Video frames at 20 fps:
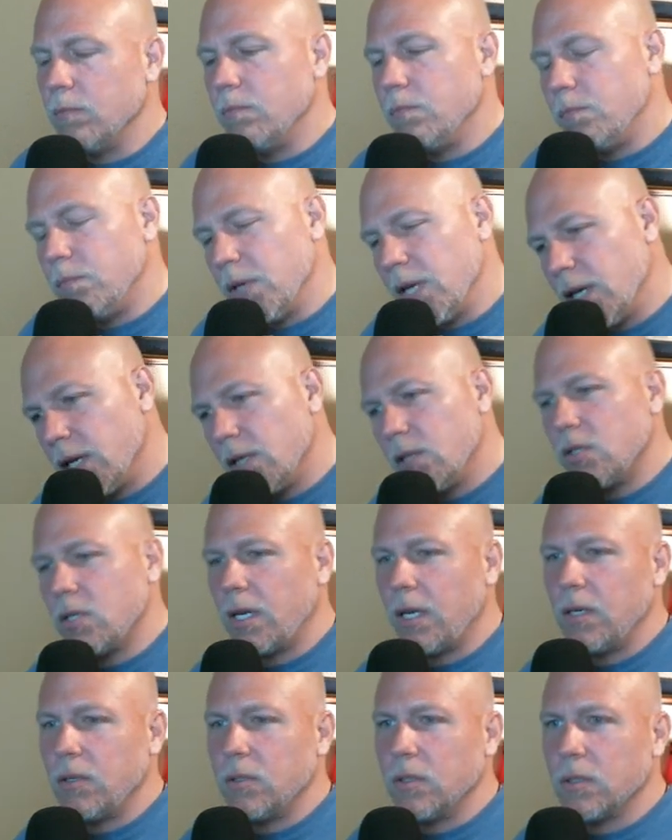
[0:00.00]
big
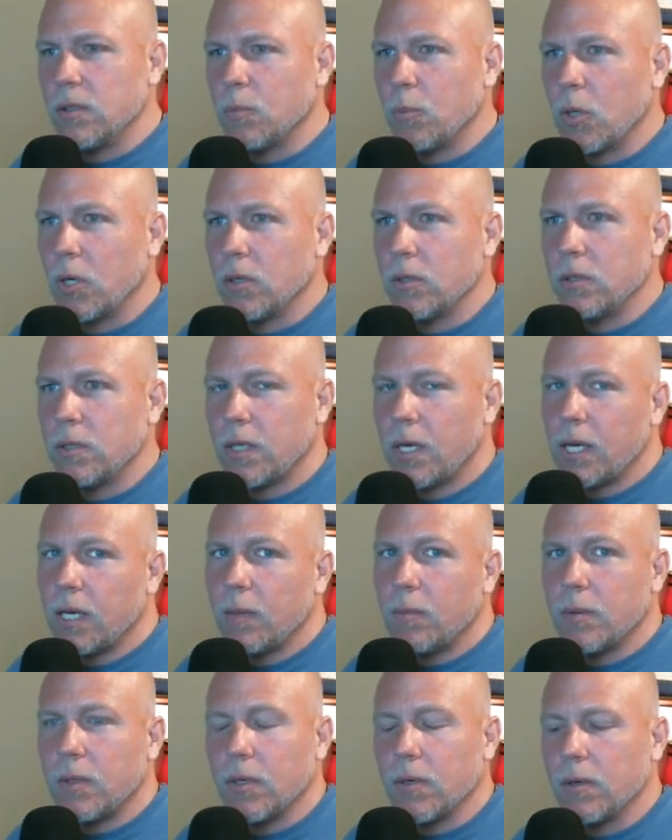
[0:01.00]
changes per se.
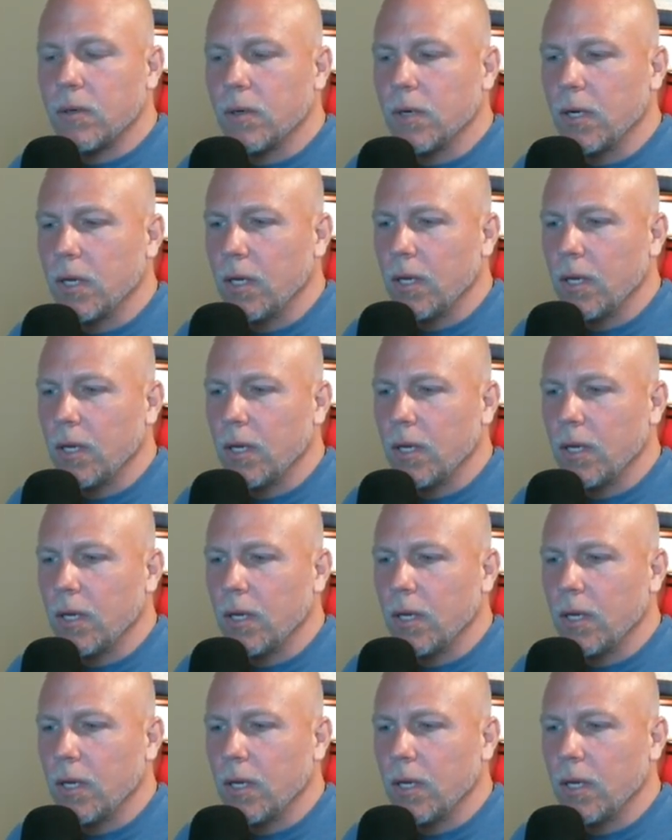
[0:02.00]
They're